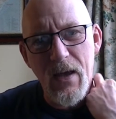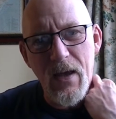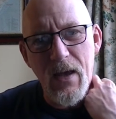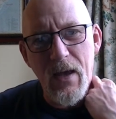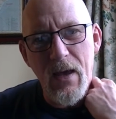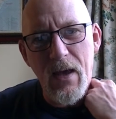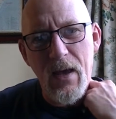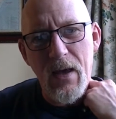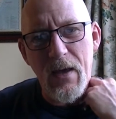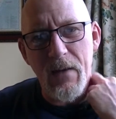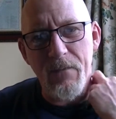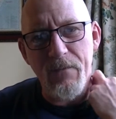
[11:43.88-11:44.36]

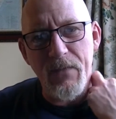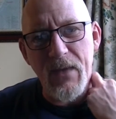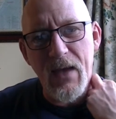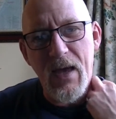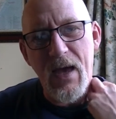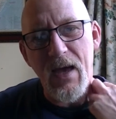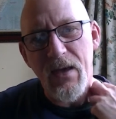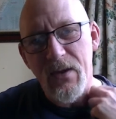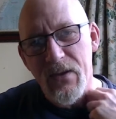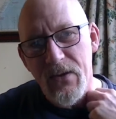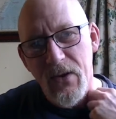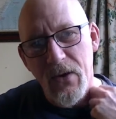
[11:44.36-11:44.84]

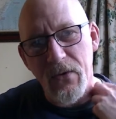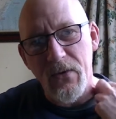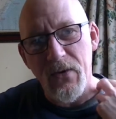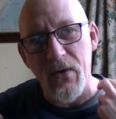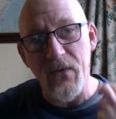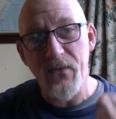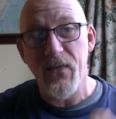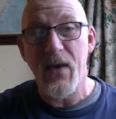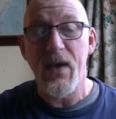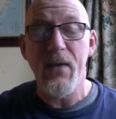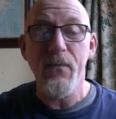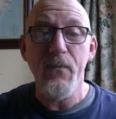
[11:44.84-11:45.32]

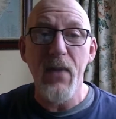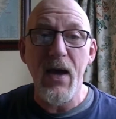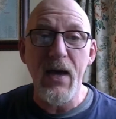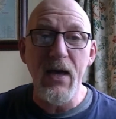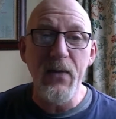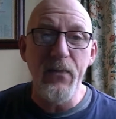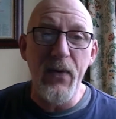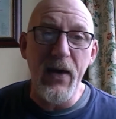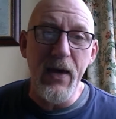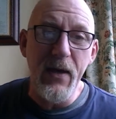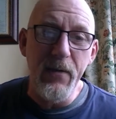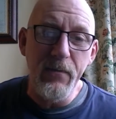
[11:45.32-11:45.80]
Ethnography,
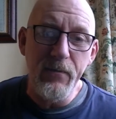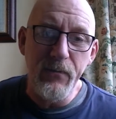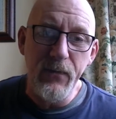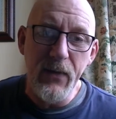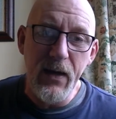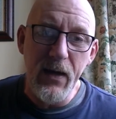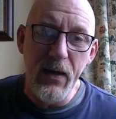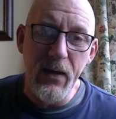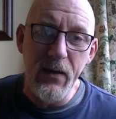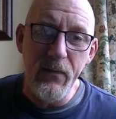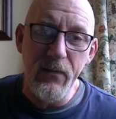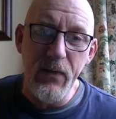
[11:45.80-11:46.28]
maybe.
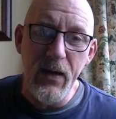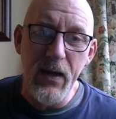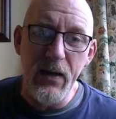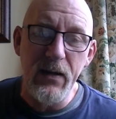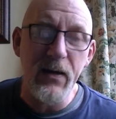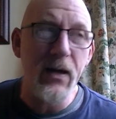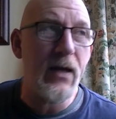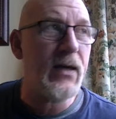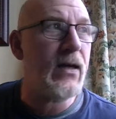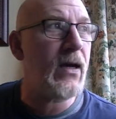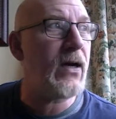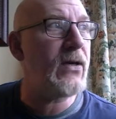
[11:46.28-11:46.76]
And
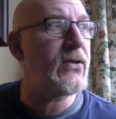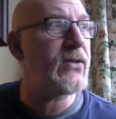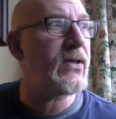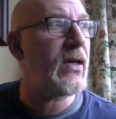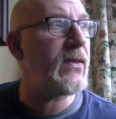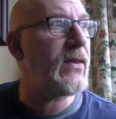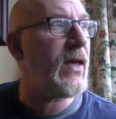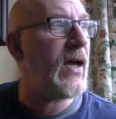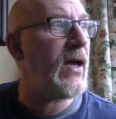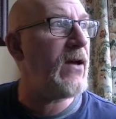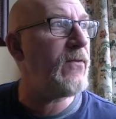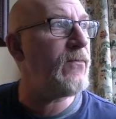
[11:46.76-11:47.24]
like I said,
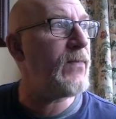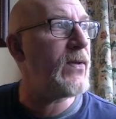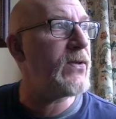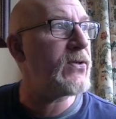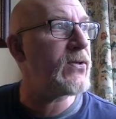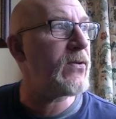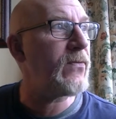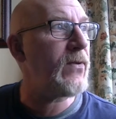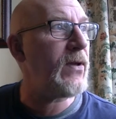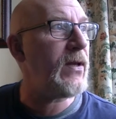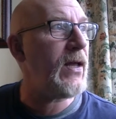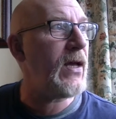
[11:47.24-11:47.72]
there have been
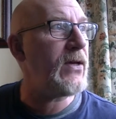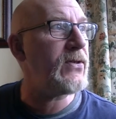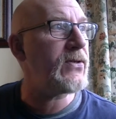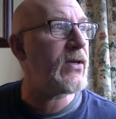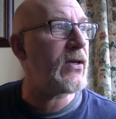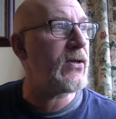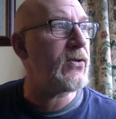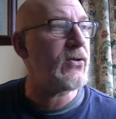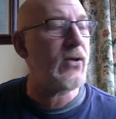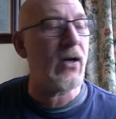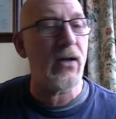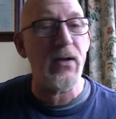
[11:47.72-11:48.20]
some
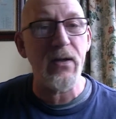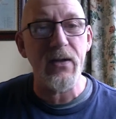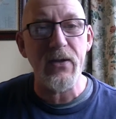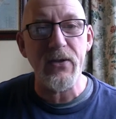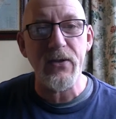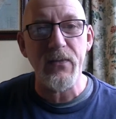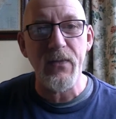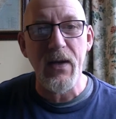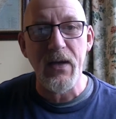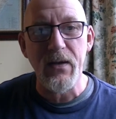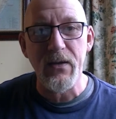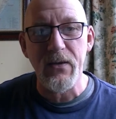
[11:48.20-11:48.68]
classic
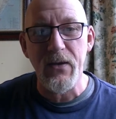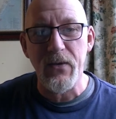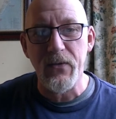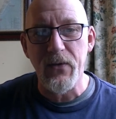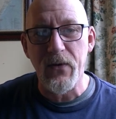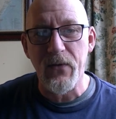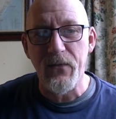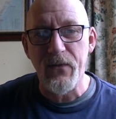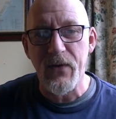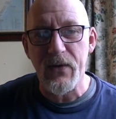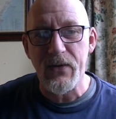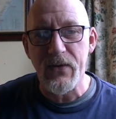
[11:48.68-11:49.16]
journalism
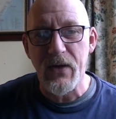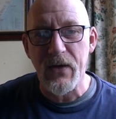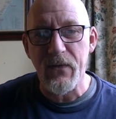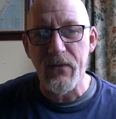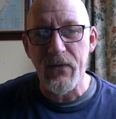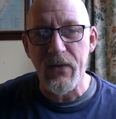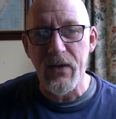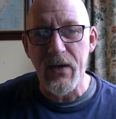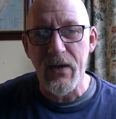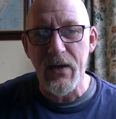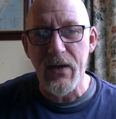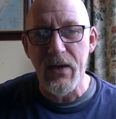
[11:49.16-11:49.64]
ethnographies over
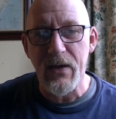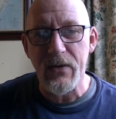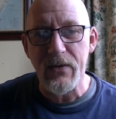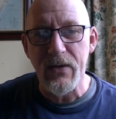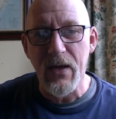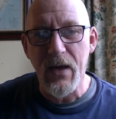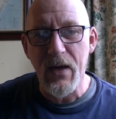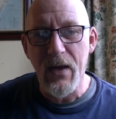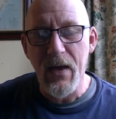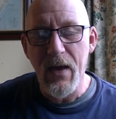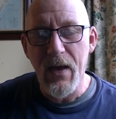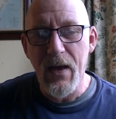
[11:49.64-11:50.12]
the years.
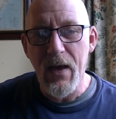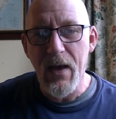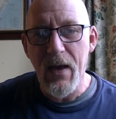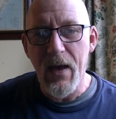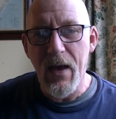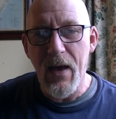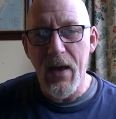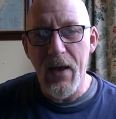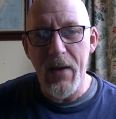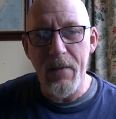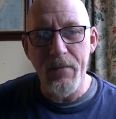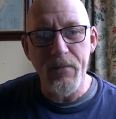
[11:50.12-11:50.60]

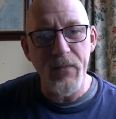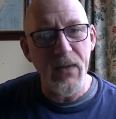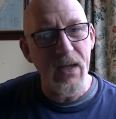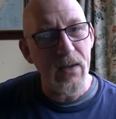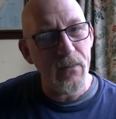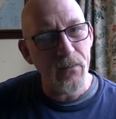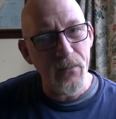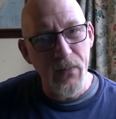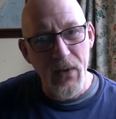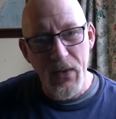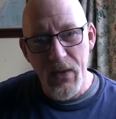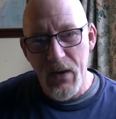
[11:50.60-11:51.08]

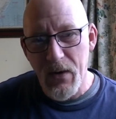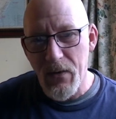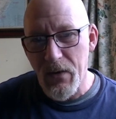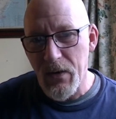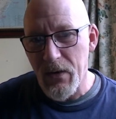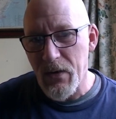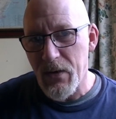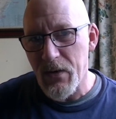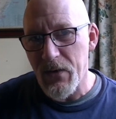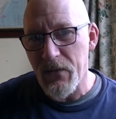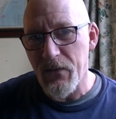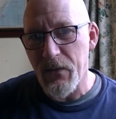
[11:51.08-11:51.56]
But they're a
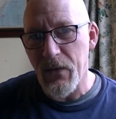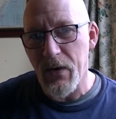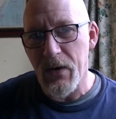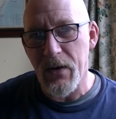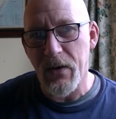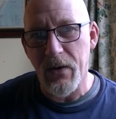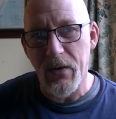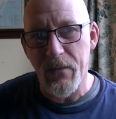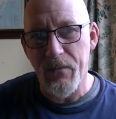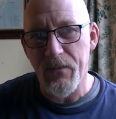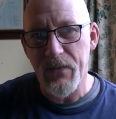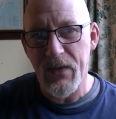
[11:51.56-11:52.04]
lot of
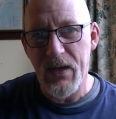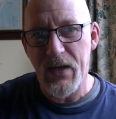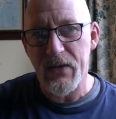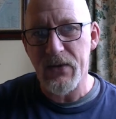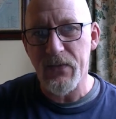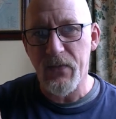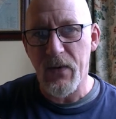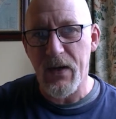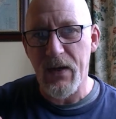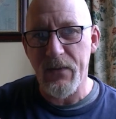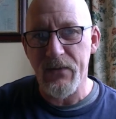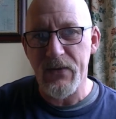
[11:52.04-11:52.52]
work. That's
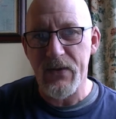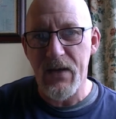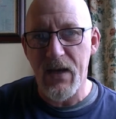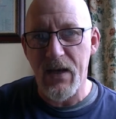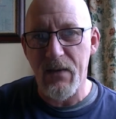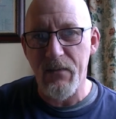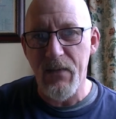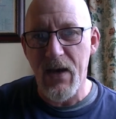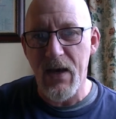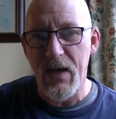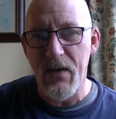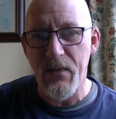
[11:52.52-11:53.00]
why I'm saying
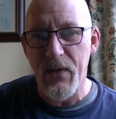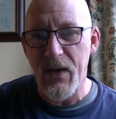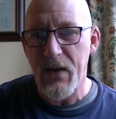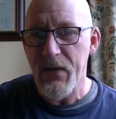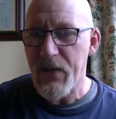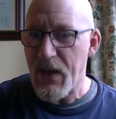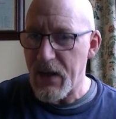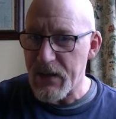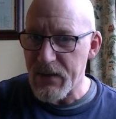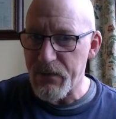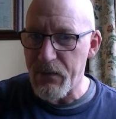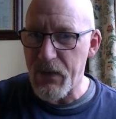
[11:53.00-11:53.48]
maybe.
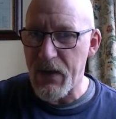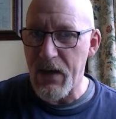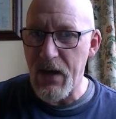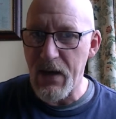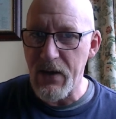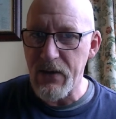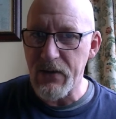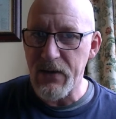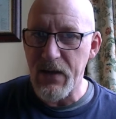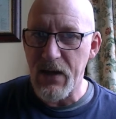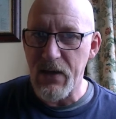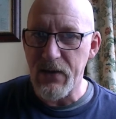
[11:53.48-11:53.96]
That's
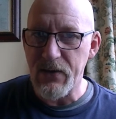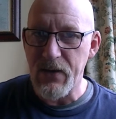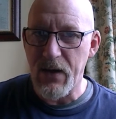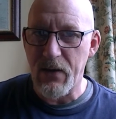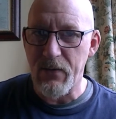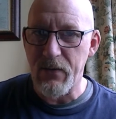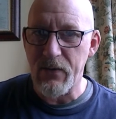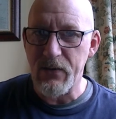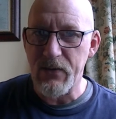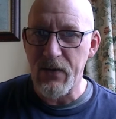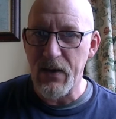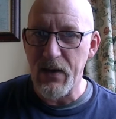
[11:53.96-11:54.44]
PhD
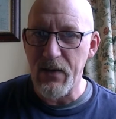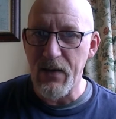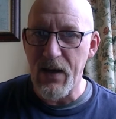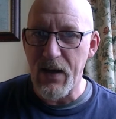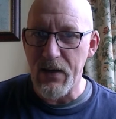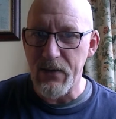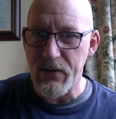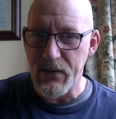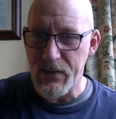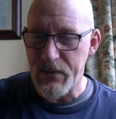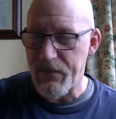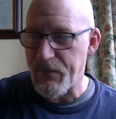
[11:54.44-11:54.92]
territory.
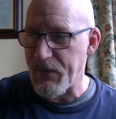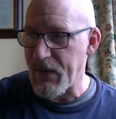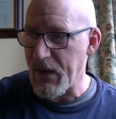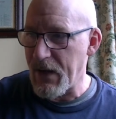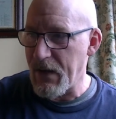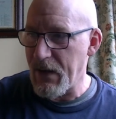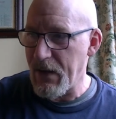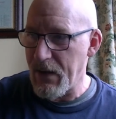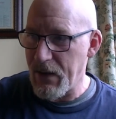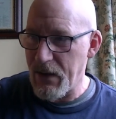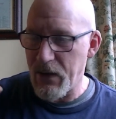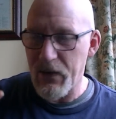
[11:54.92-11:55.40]
That's
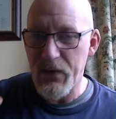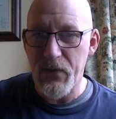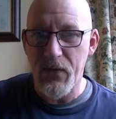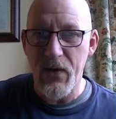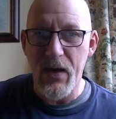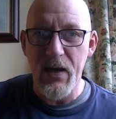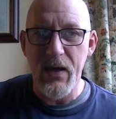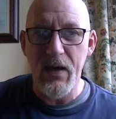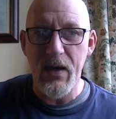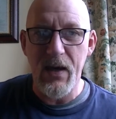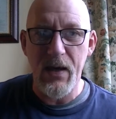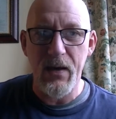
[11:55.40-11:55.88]

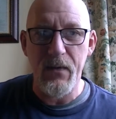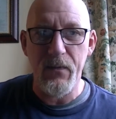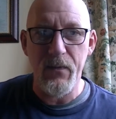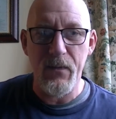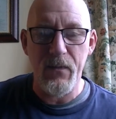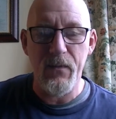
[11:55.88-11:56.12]
three-year